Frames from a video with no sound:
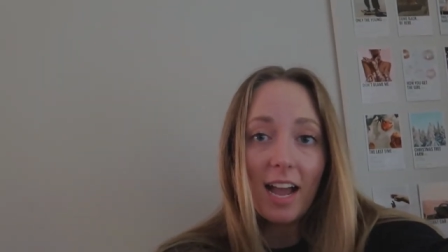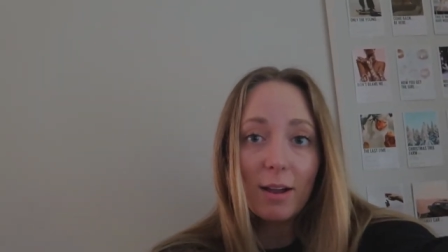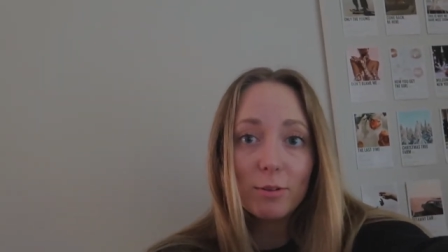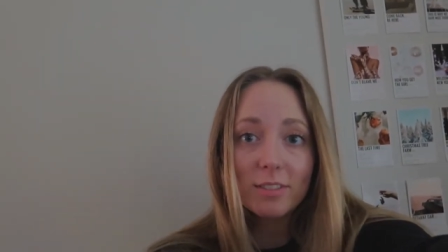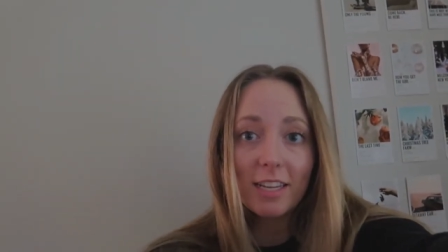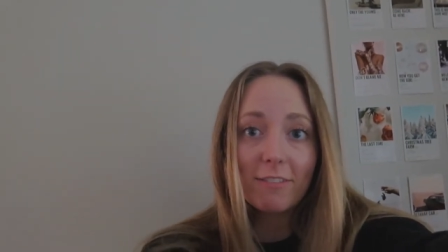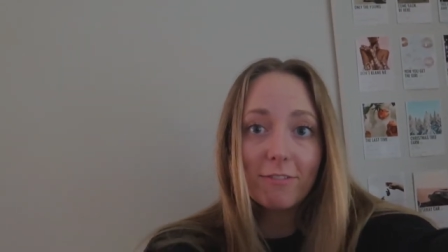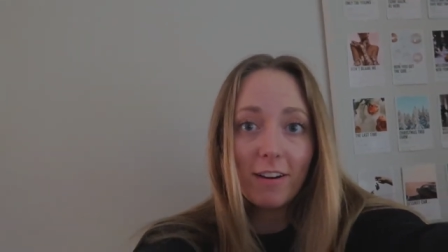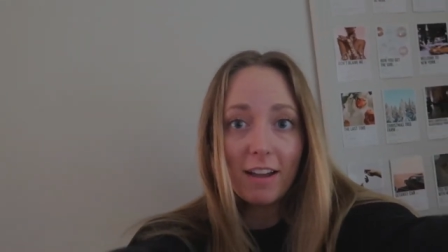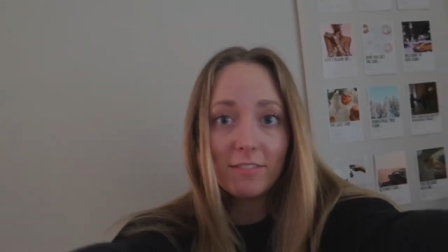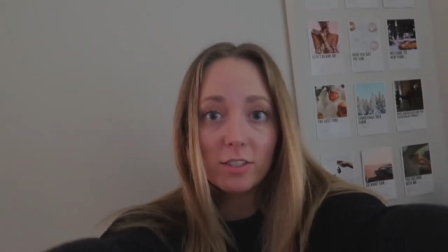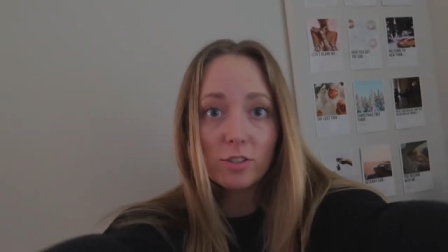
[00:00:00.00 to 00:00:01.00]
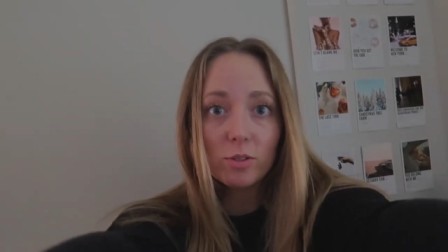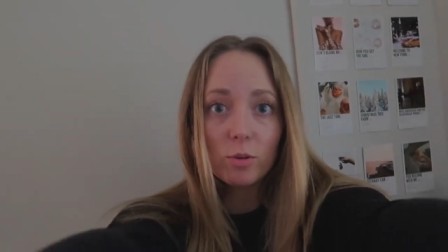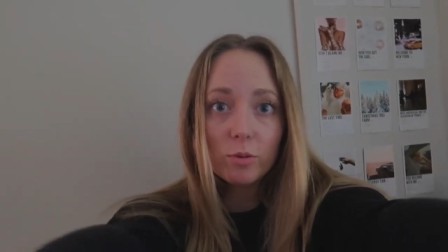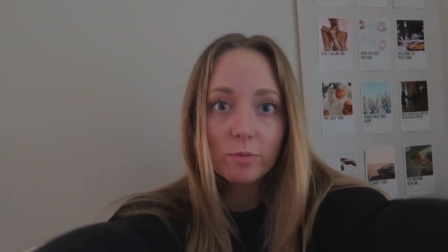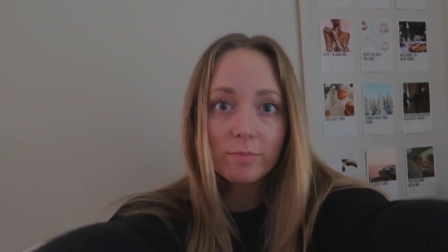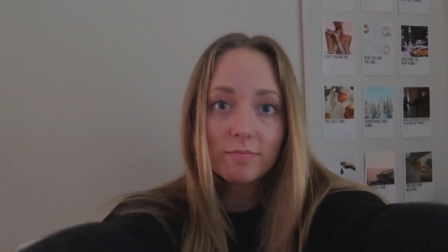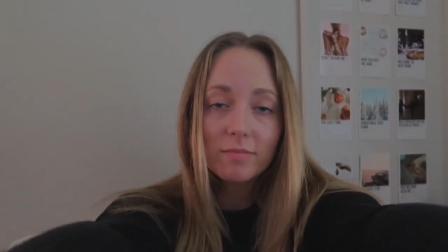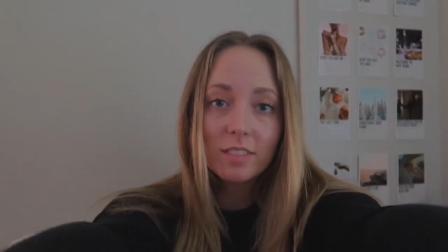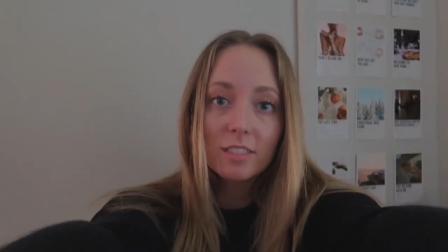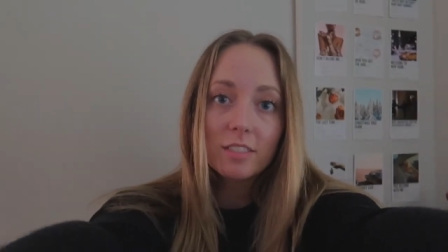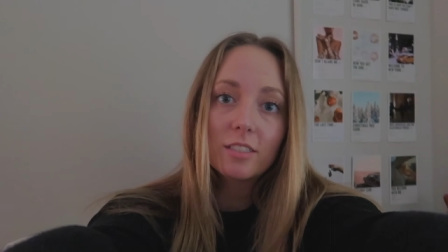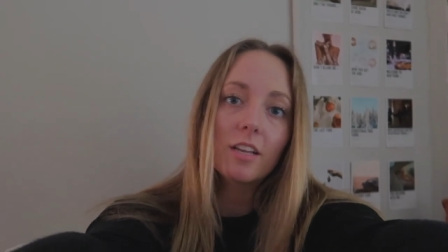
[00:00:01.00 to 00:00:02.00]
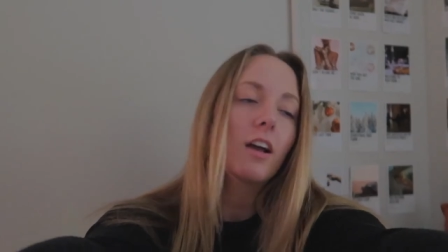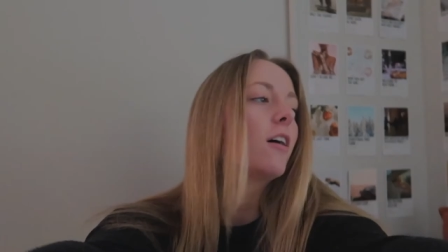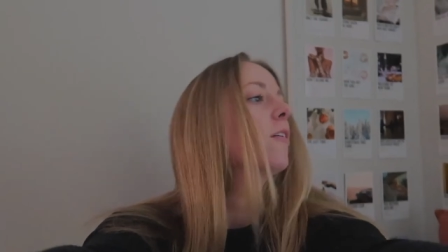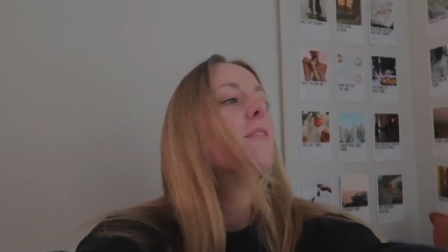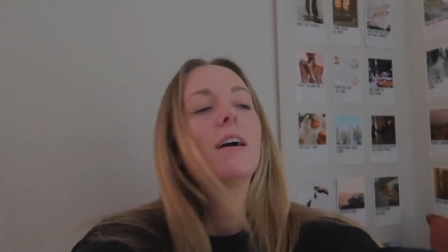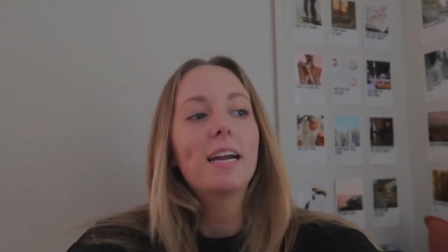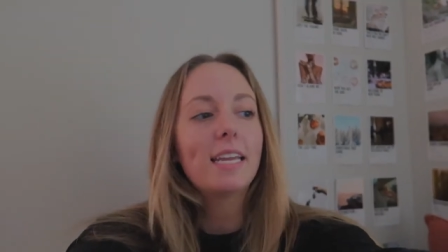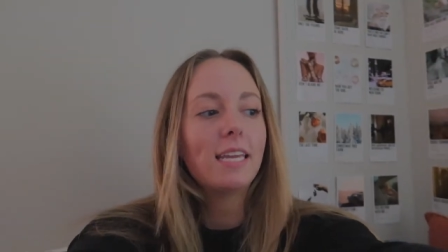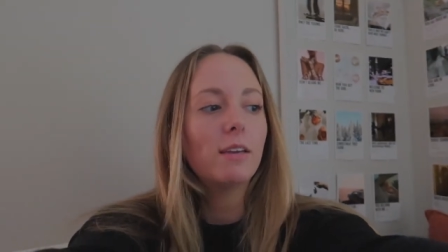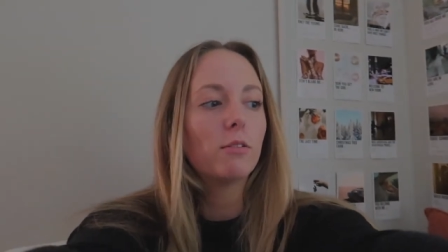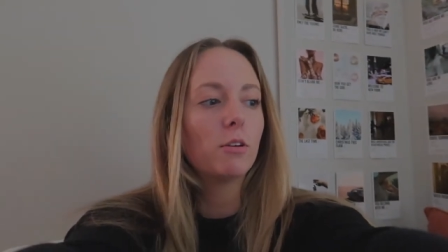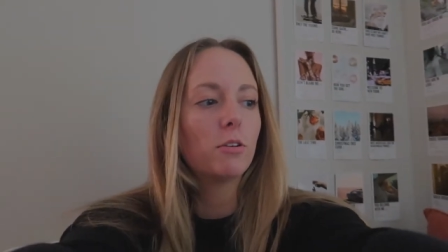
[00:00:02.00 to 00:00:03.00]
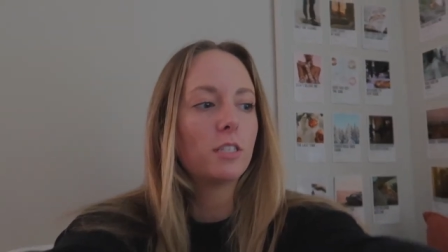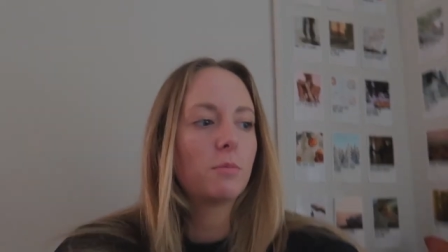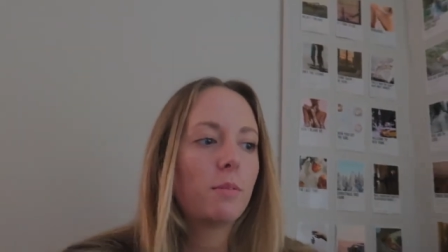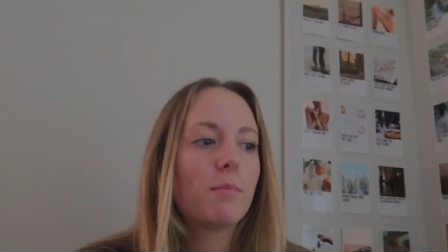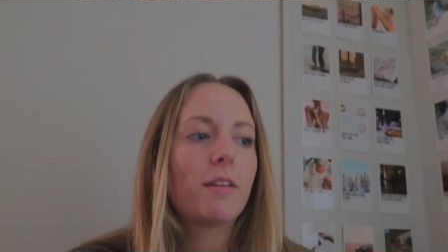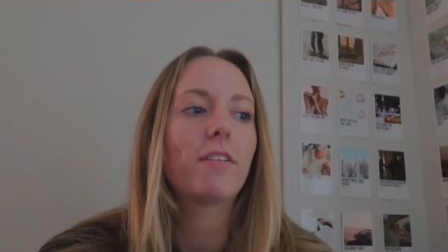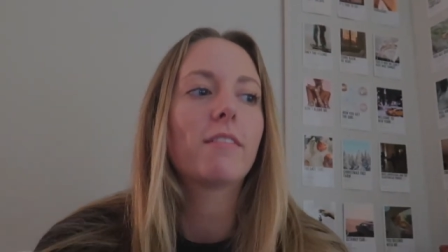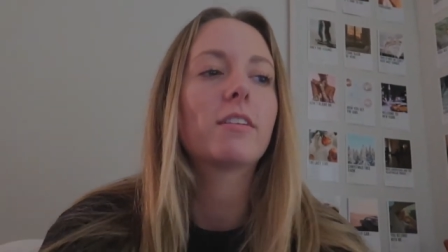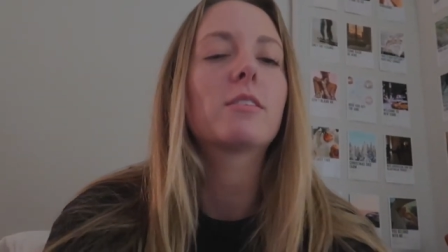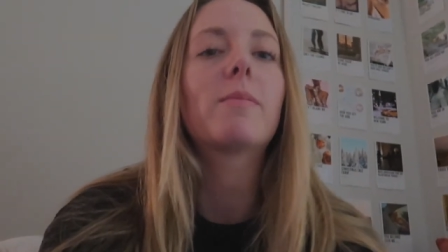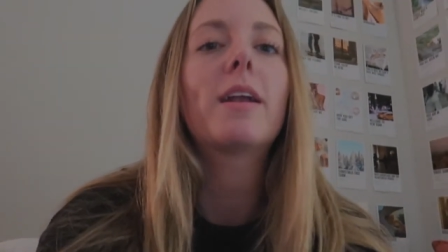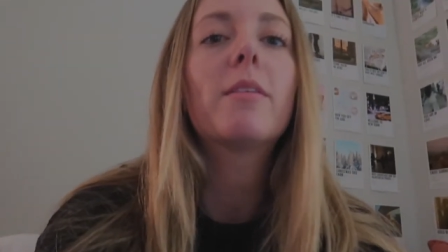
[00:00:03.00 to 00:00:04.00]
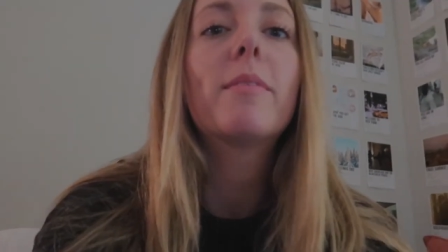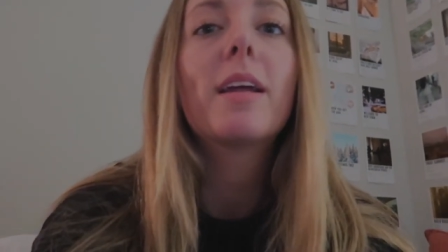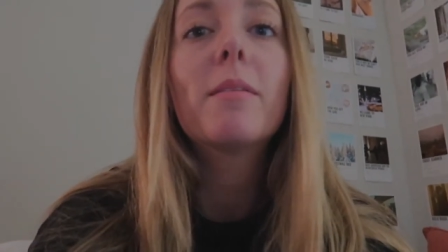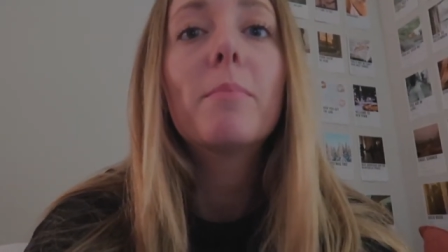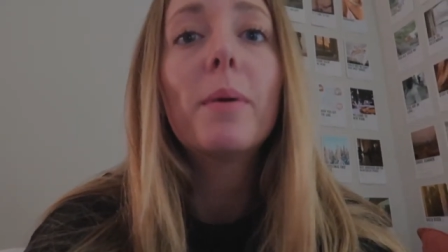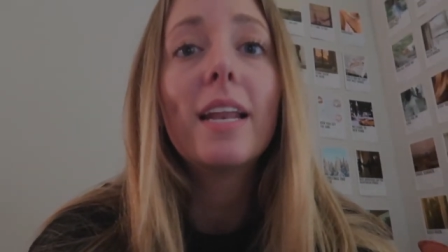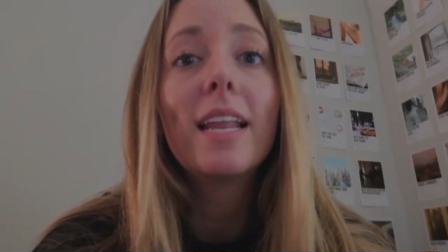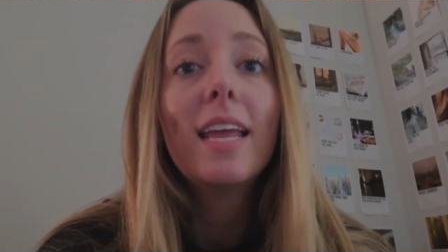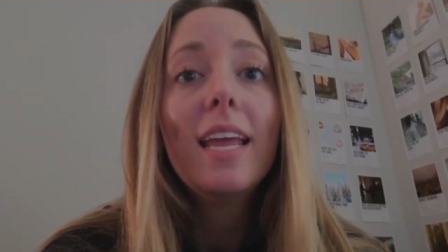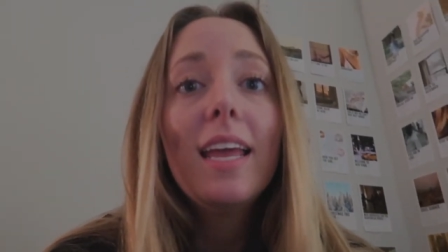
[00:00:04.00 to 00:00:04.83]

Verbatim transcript: I was like five years old so he will always be my favorite Spider-Man. But